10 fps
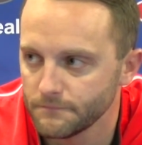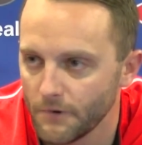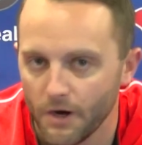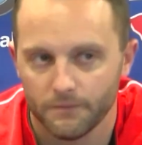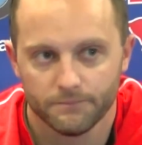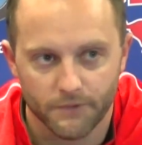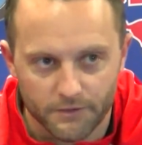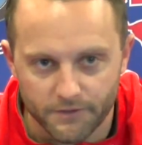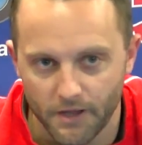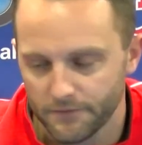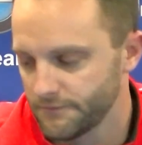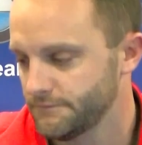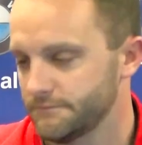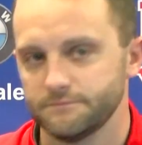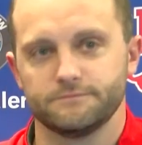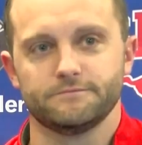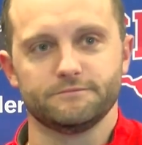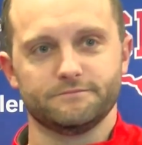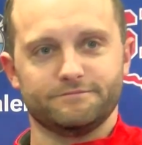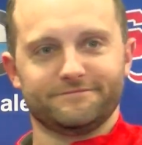All right, thanks, guys.
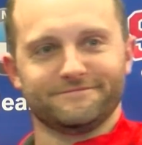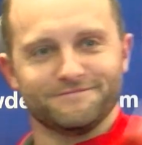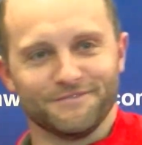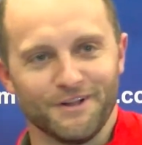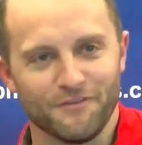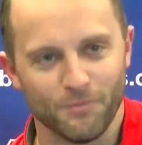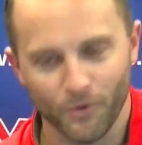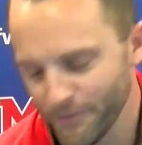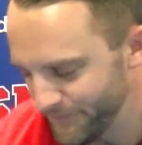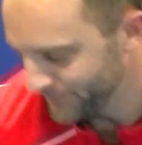Love you, boy.